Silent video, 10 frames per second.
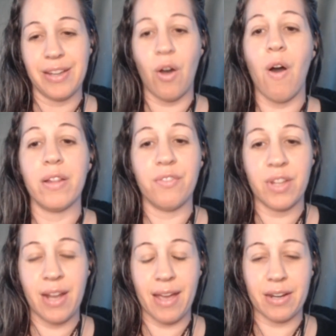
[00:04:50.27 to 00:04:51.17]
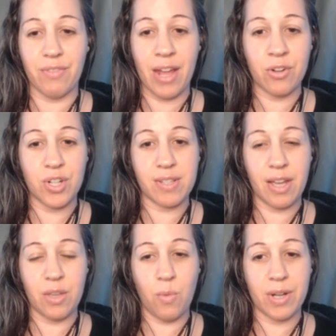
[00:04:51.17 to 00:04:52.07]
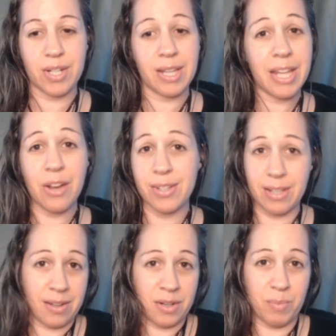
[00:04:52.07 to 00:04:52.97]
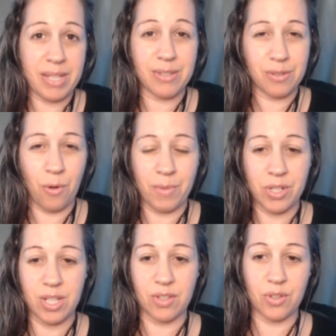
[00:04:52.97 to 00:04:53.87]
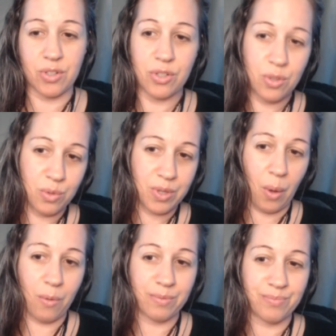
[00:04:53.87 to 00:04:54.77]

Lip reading: All of the negative energies that you want to clear, it's going to be so much easier to do so.